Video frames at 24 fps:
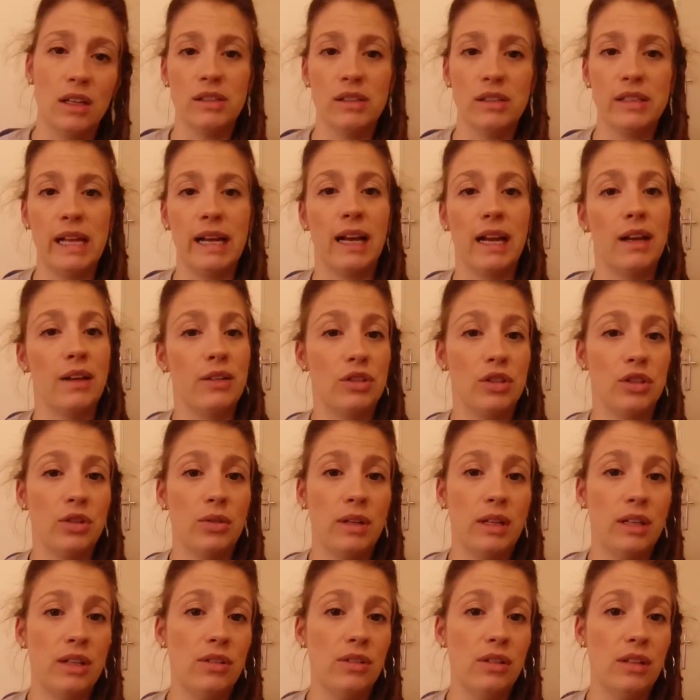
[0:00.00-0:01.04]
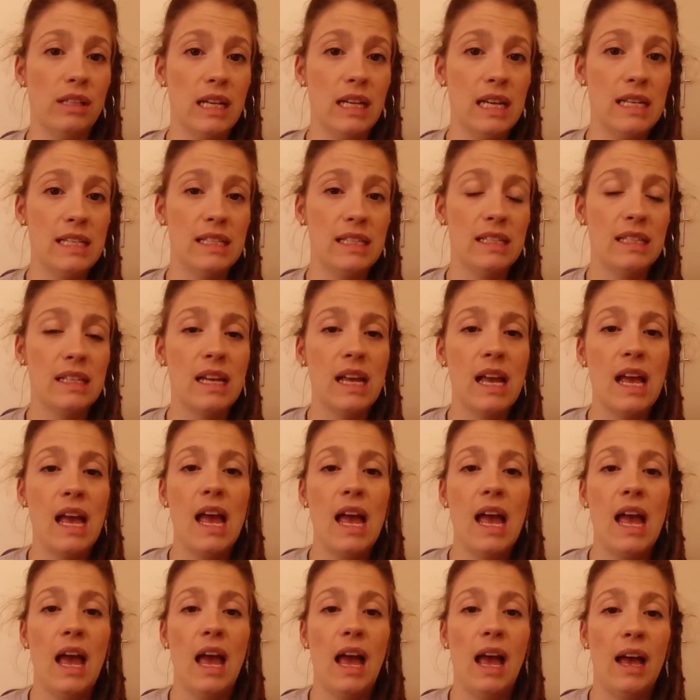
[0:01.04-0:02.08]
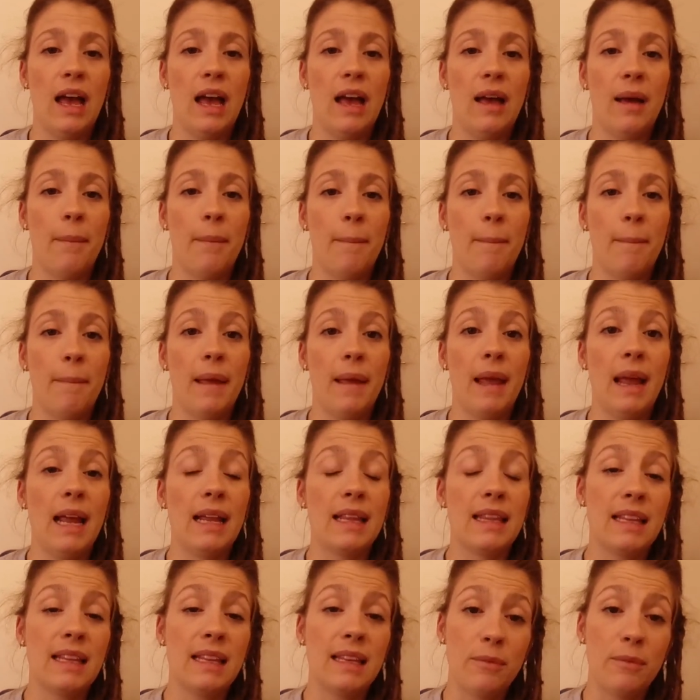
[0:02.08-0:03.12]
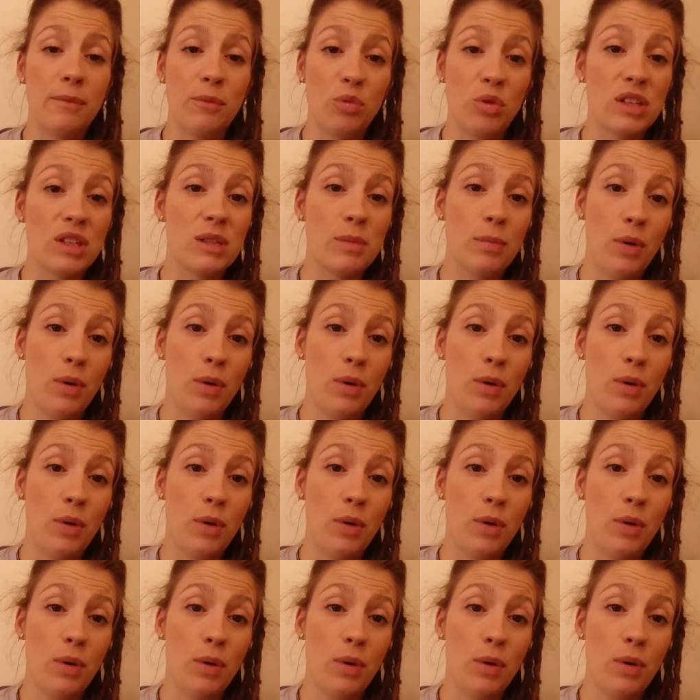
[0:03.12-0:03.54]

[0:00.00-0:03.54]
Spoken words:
I was like, let's quickly do the test. It was